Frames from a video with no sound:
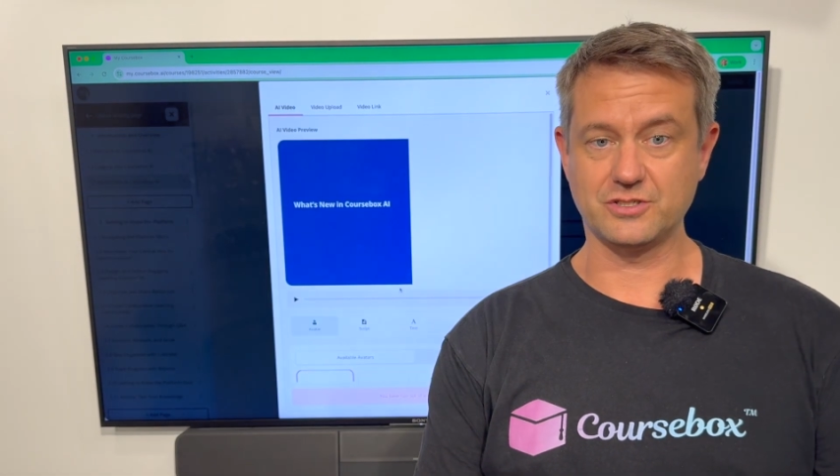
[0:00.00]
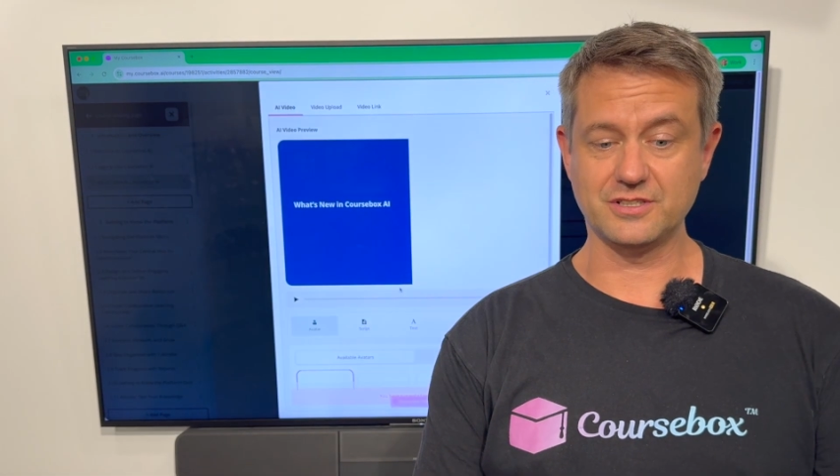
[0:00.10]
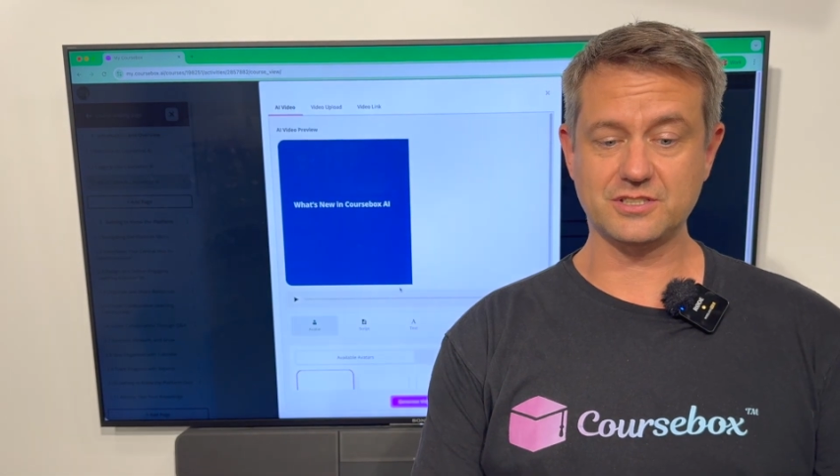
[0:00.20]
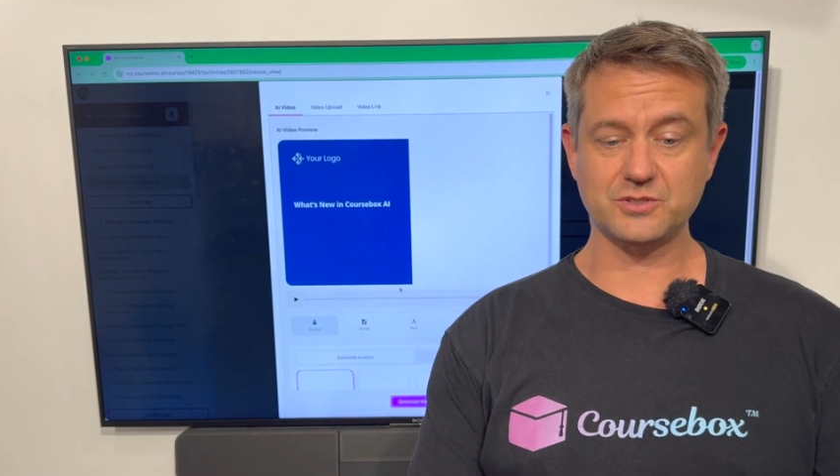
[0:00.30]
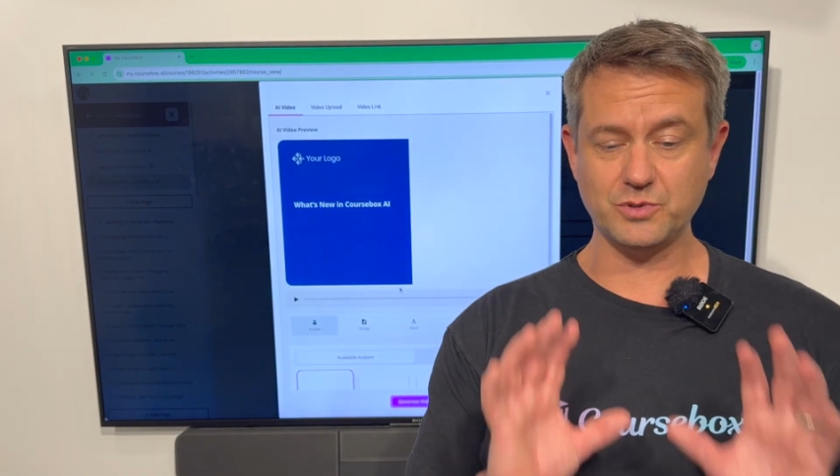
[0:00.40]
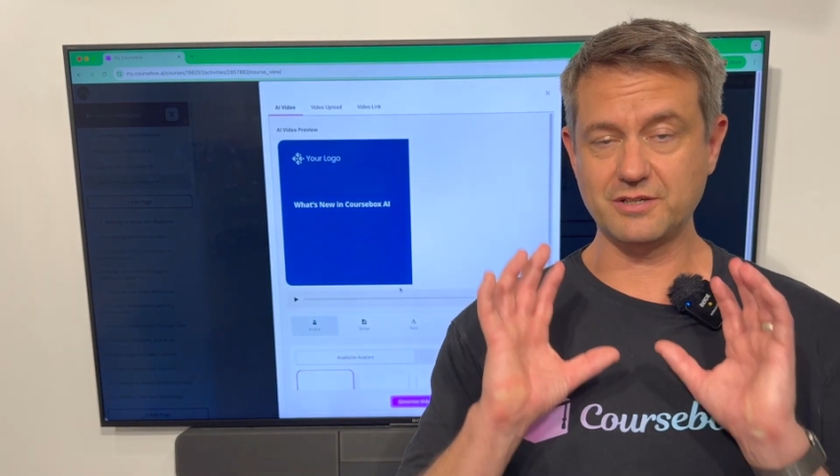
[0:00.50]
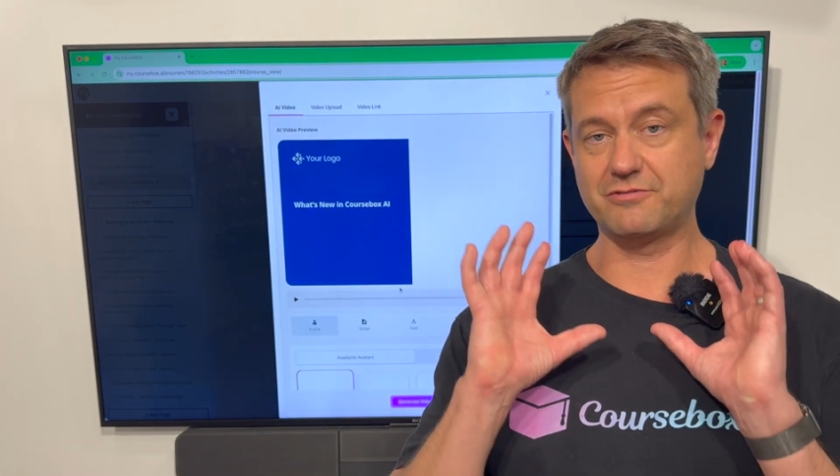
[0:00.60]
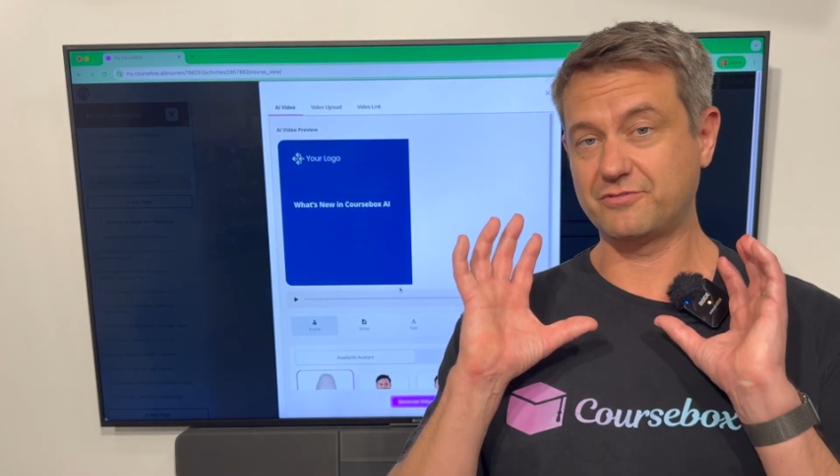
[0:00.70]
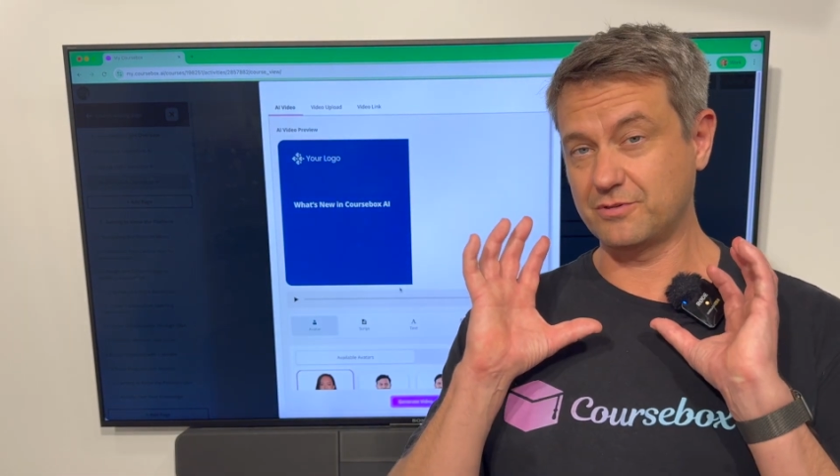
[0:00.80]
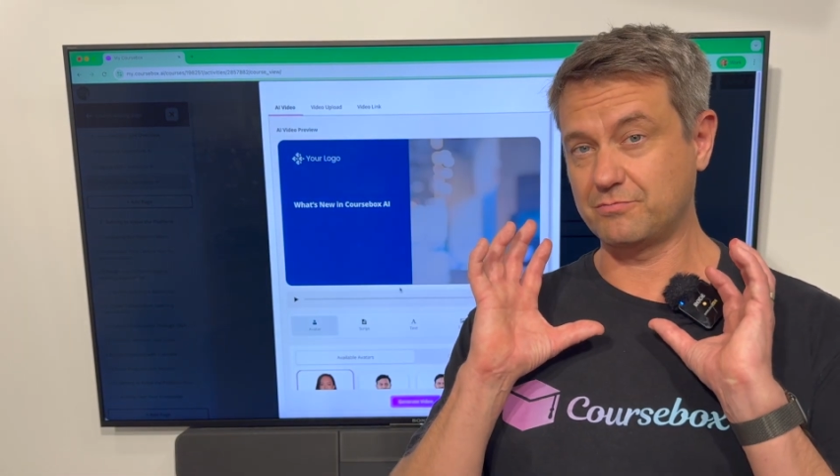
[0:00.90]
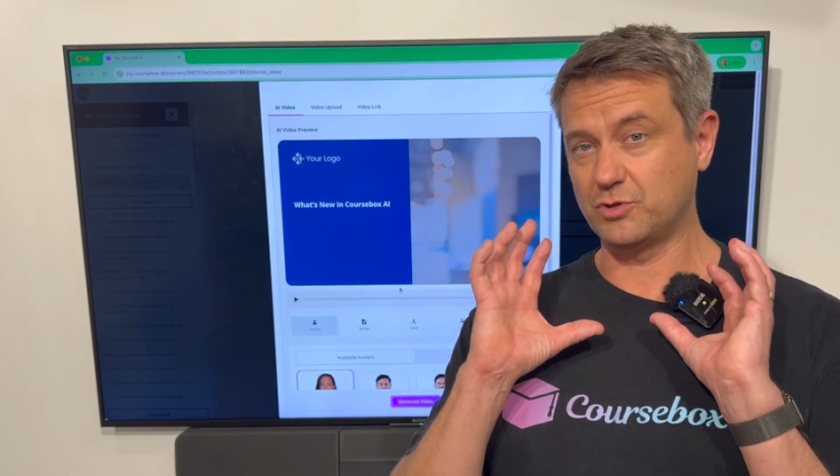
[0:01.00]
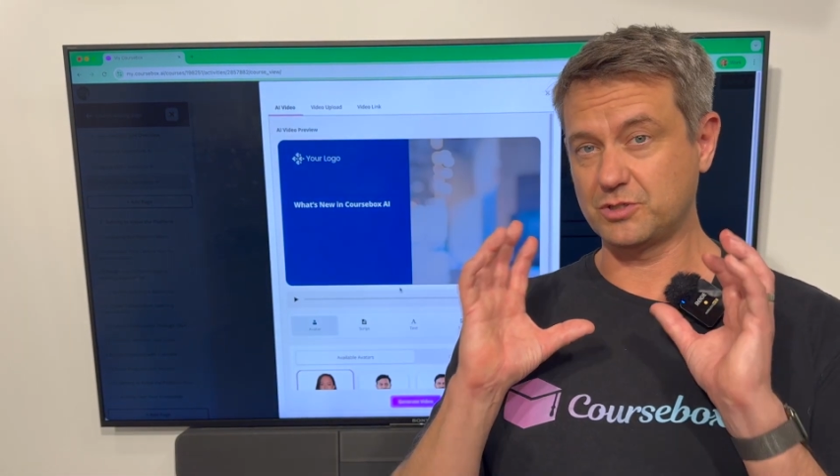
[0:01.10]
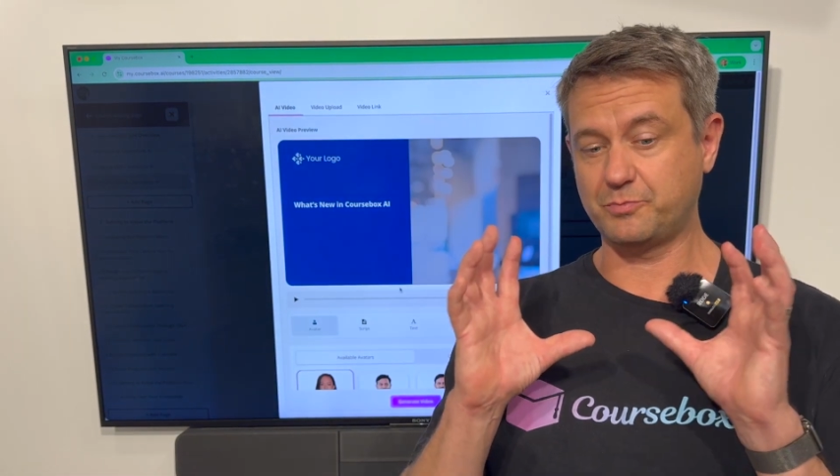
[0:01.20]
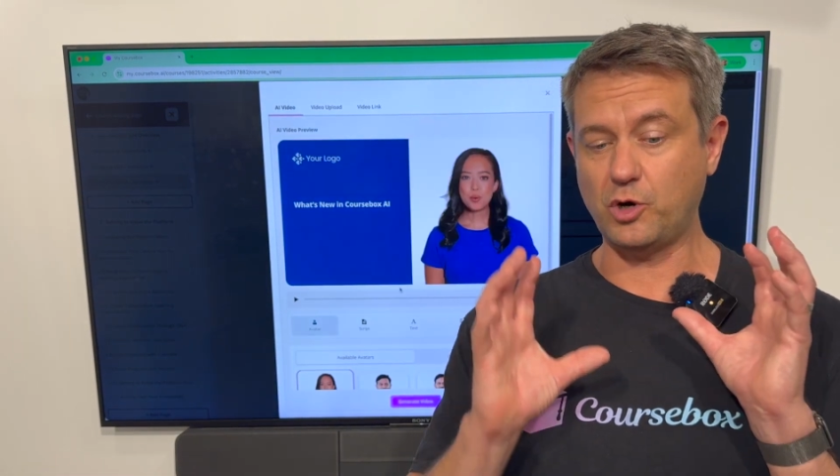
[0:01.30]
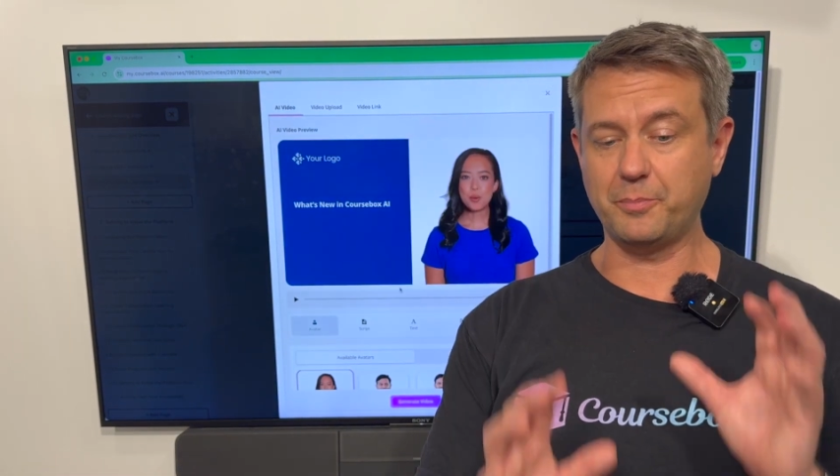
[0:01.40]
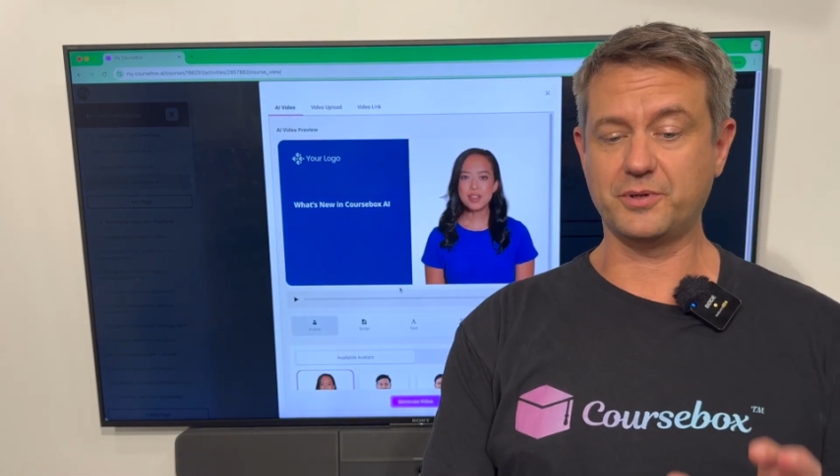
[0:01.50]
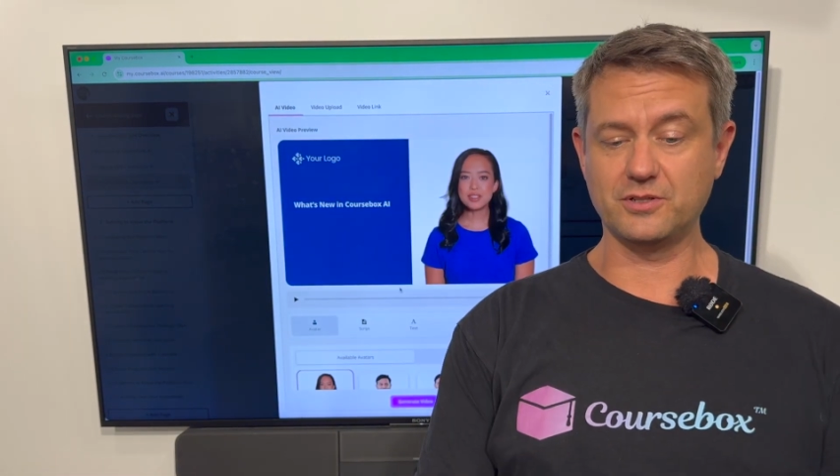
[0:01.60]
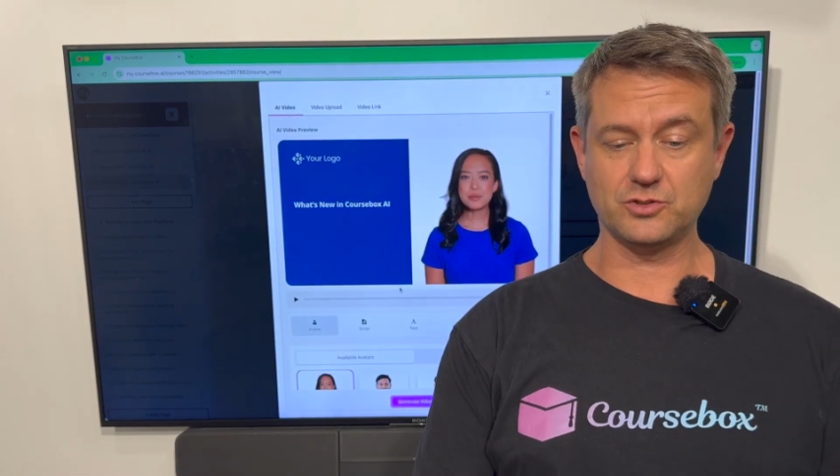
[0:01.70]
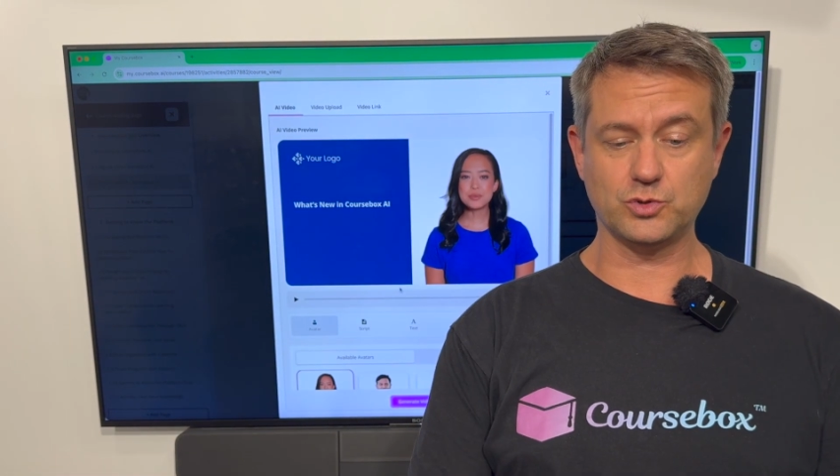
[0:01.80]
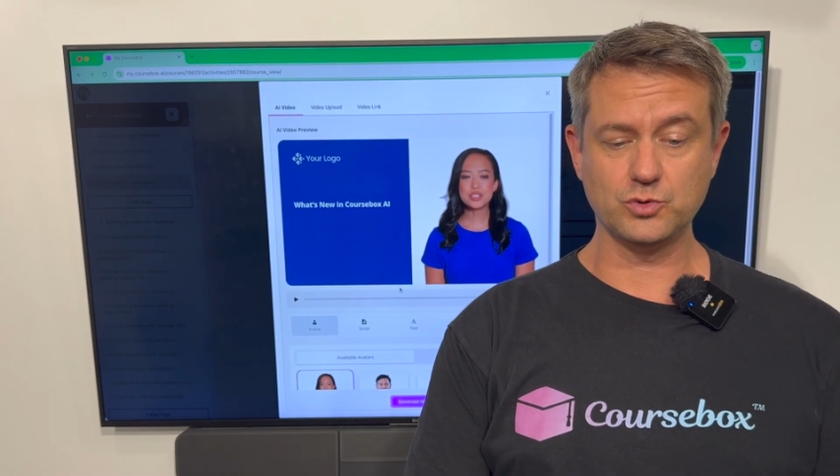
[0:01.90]
This is one of the most
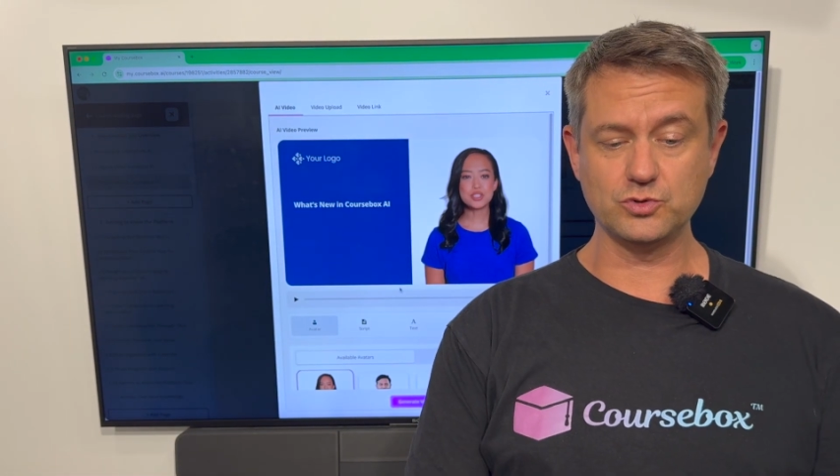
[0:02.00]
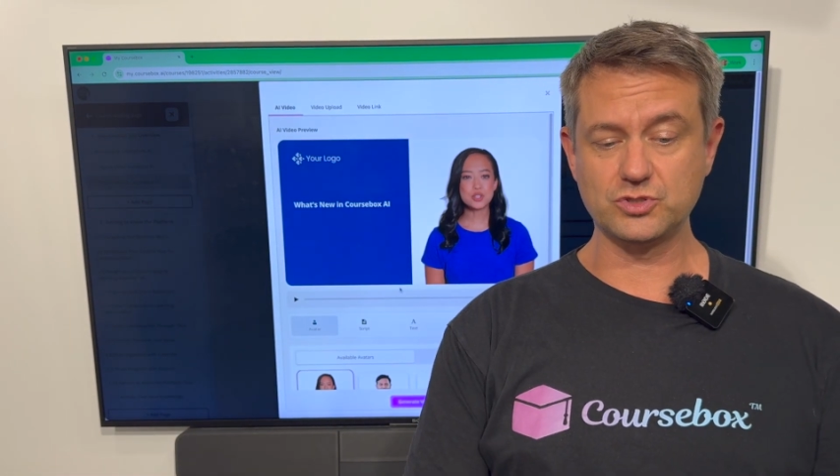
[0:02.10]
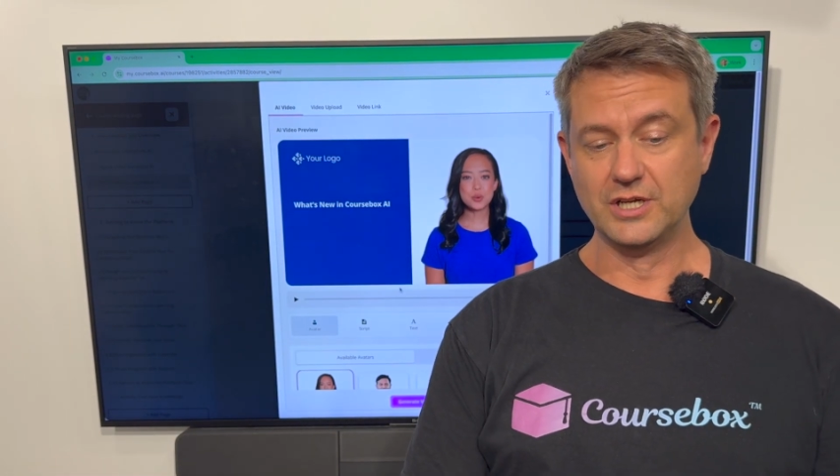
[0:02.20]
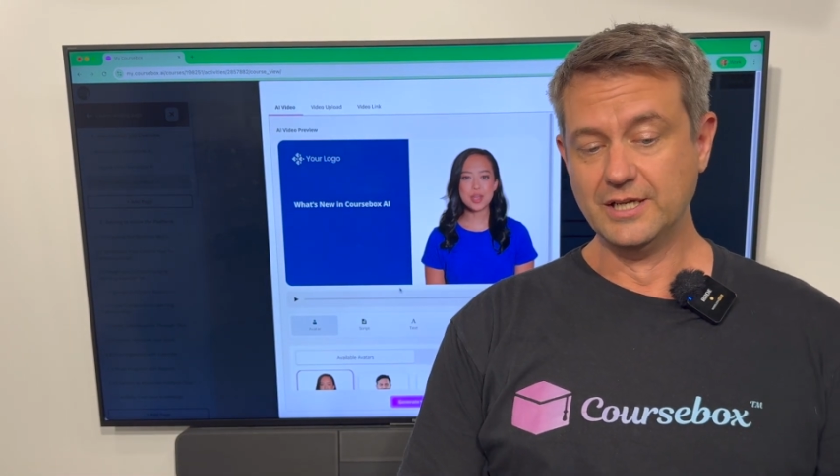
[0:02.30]
popular tools